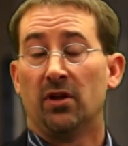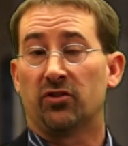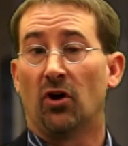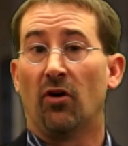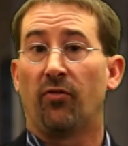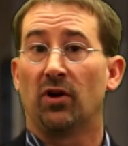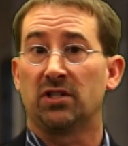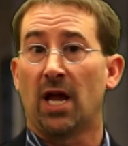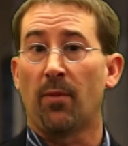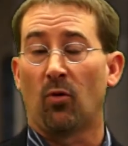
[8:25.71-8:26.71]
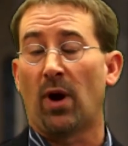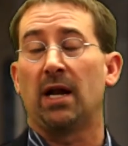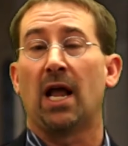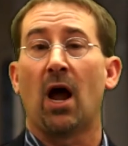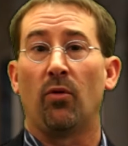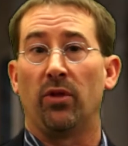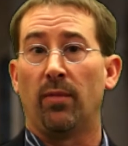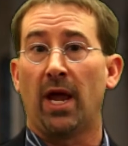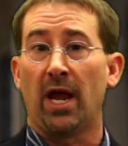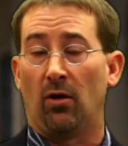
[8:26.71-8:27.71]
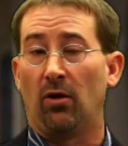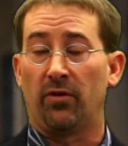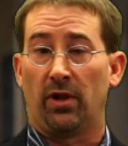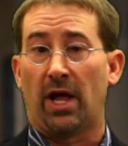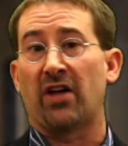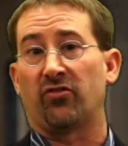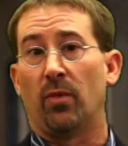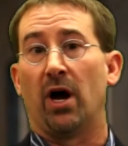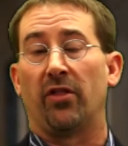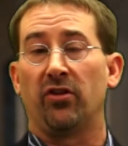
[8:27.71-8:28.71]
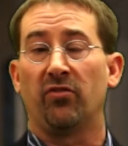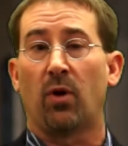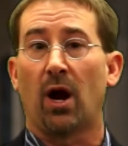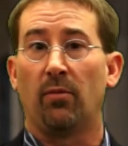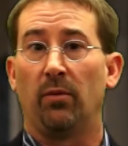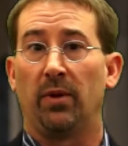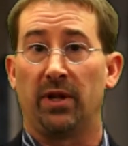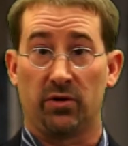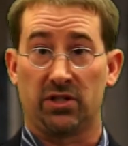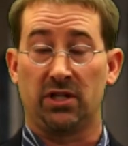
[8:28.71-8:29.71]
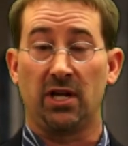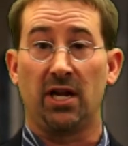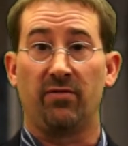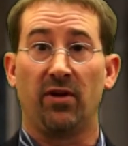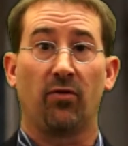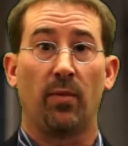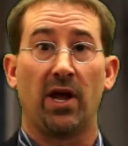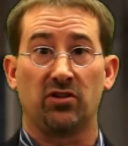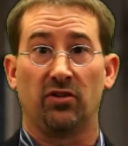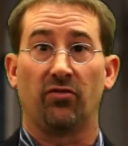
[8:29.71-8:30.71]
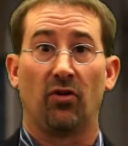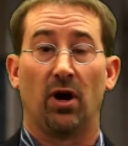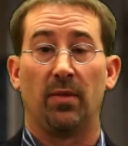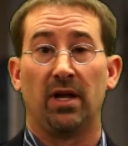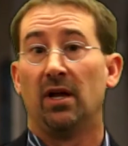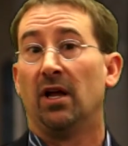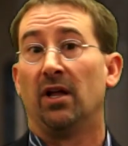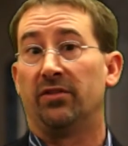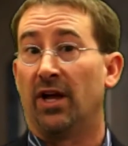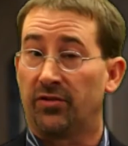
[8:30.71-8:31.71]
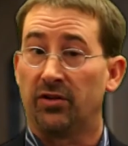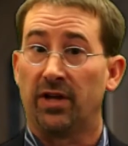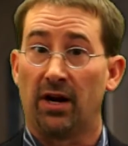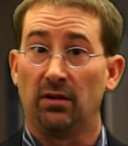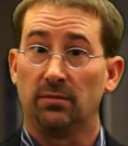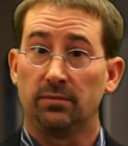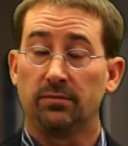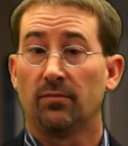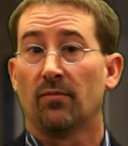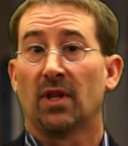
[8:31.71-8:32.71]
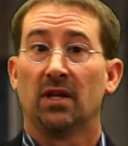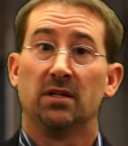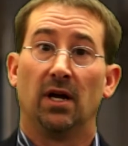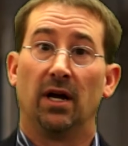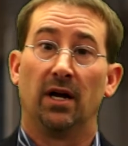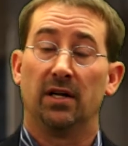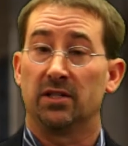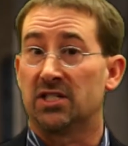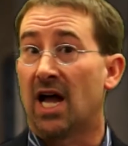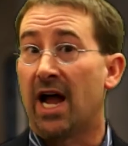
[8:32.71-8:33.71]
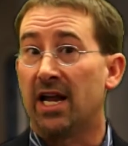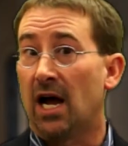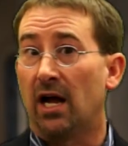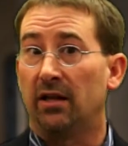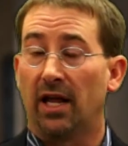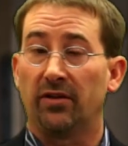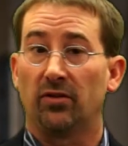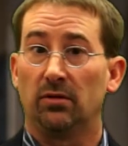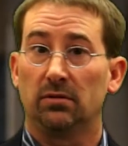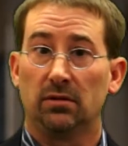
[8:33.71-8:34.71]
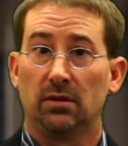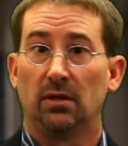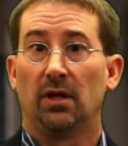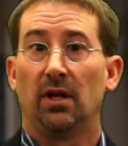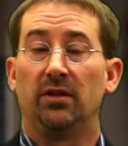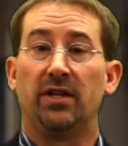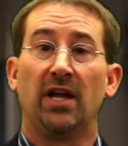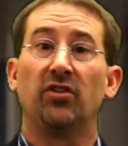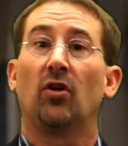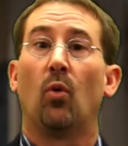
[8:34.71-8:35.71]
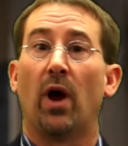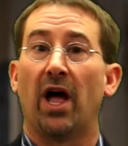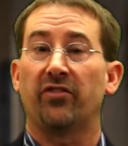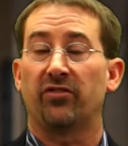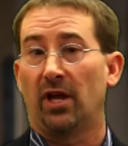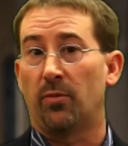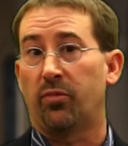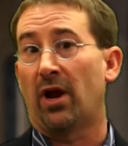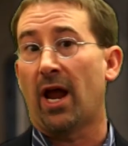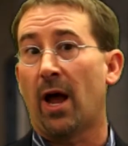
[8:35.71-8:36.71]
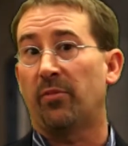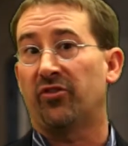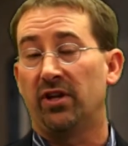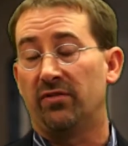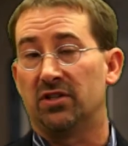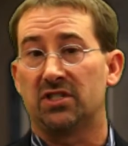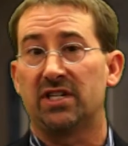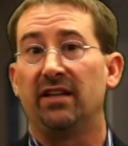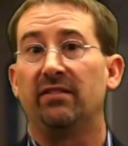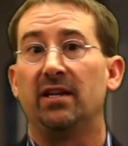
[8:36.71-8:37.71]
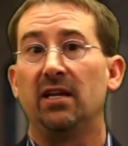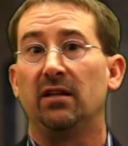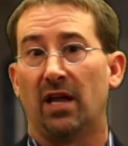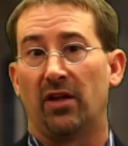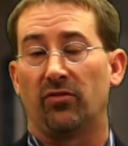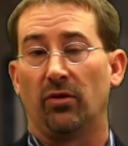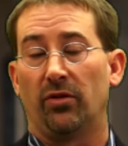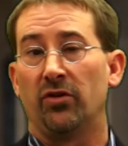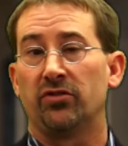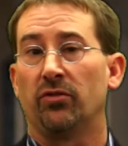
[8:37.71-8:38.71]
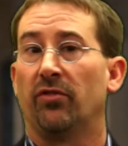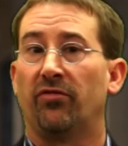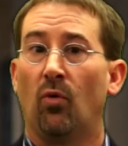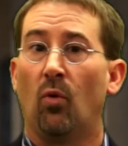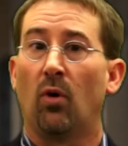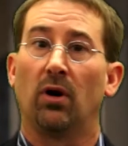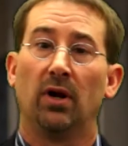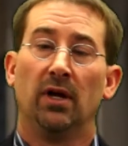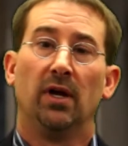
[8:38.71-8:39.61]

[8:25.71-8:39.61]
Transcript: So, for example, right now in the mail, over the last month, you've probably received information from Delta Dental, Scion Dental, DentaQuest, and perhaps even Centene Dental. Those are the 4